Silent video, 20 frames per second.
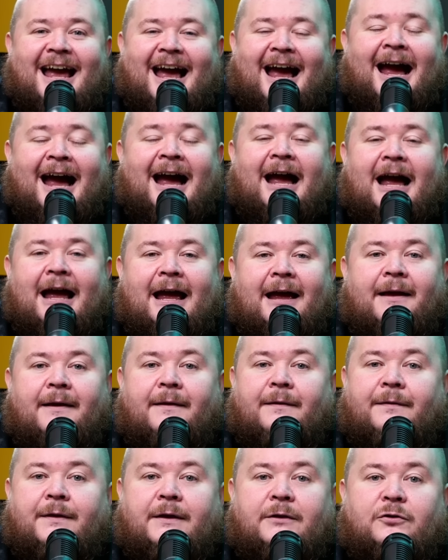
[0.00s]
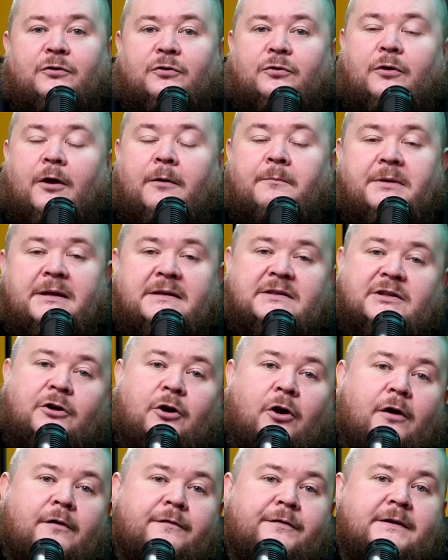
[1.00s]
uh, they do amazing
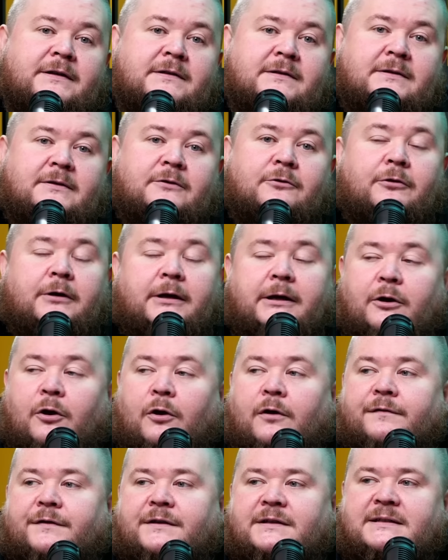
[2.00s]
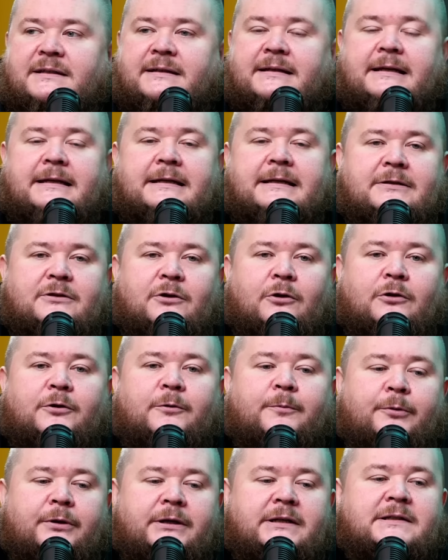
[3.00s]
coffees, great coffees and teas, all
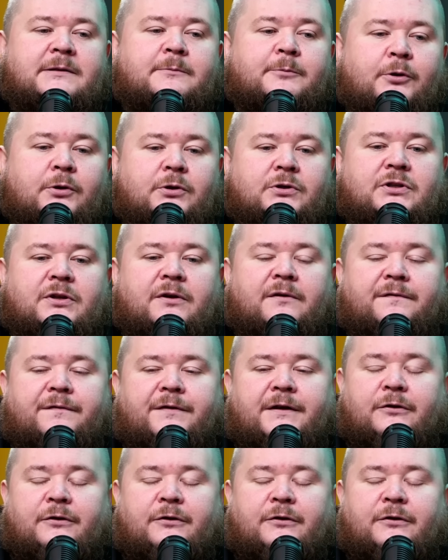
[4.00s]
your barista bar stuff.